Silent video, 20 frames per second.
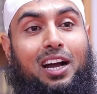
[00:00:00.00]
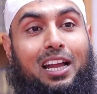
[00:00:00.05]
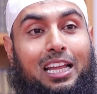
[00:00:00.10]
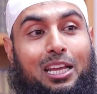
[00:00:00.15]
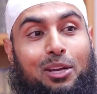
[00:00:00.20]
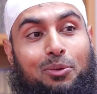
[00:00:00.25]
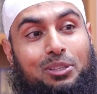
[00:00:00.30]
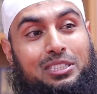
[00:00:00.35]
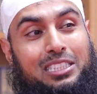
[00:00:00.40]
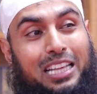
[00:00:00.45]

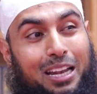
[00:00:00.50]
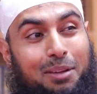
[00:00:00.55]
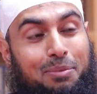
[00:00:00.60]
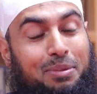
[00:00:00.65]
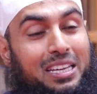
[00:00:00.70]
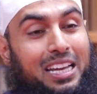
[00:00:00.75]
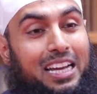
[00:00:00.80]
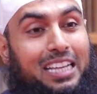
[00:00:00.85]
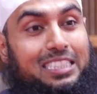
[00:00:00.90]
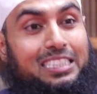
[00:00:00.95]
alaihi wasallam
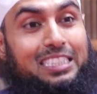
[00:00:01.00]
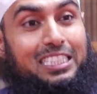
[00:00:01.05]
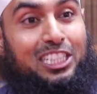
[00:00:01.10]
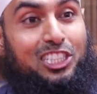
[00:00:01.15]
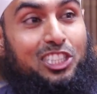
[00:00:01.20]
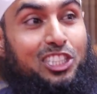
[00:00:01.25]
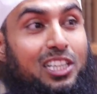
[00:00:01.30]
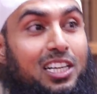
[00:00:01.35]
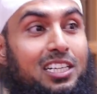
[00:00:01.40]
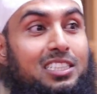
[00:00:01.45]
here is
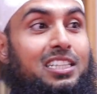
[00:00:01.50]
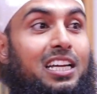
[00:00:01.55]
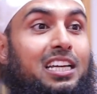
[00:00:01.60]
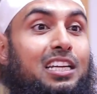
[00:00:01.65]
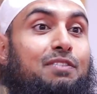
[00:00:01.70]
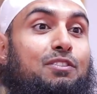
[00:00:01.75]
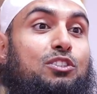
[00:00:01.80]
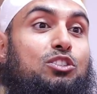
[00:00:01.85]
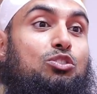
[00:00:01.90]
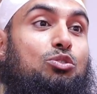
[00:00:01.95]
teaching us that
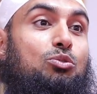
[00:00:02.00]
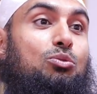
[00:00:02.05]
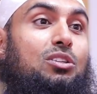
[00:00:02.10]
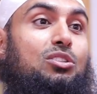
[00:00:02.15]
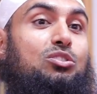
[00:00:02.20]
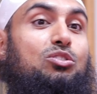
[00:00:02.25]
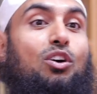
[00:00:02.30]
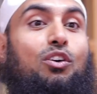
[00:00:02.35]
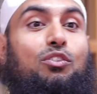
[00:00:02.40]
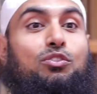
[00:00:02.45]
even
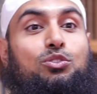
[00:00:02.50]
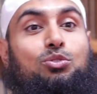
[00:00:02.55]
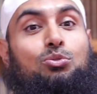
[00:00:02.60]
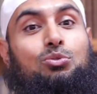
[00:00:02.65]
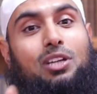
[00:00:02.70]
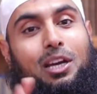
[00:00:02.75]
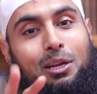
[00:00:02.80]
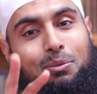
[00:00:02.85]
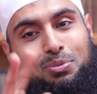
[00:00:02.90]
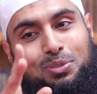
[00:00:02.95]
students are of two
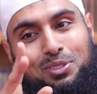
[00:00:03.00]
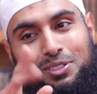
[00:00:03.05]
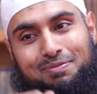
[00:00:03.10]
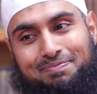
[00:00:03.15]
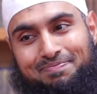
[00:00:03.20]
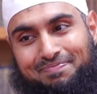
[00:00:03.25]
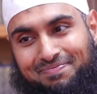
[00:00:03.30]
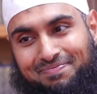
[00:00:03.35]
types.